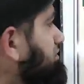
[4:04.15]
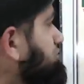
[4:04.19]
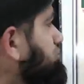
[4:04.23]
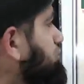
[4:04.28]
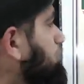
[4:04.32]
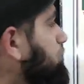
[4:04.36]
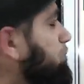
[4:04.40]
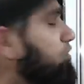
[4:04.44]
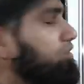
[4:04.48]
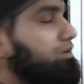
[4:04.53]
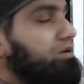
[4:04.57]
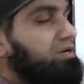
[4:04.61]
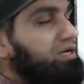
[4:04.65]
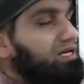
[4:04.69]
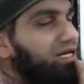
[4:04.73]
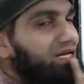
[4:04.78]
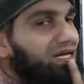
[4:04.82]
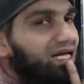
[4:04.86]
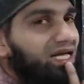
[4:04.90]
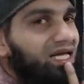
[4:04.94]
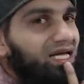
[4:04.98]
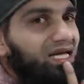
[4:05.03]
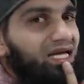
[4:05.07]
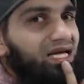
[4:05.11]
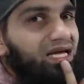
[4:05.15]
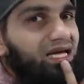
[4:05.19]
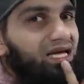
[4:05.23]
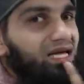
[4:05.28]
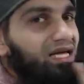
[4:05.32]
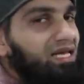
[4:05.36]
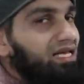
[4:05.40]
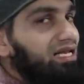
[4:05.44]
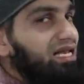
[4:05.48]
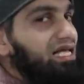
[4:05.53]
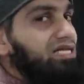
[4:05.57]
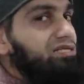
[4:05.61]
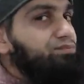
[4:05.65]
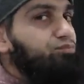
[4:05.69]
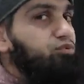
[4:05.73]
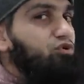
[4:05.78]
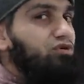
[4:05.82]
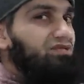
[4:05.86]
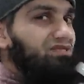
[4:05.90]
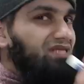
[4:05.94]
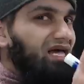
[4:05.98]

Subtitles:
So let's put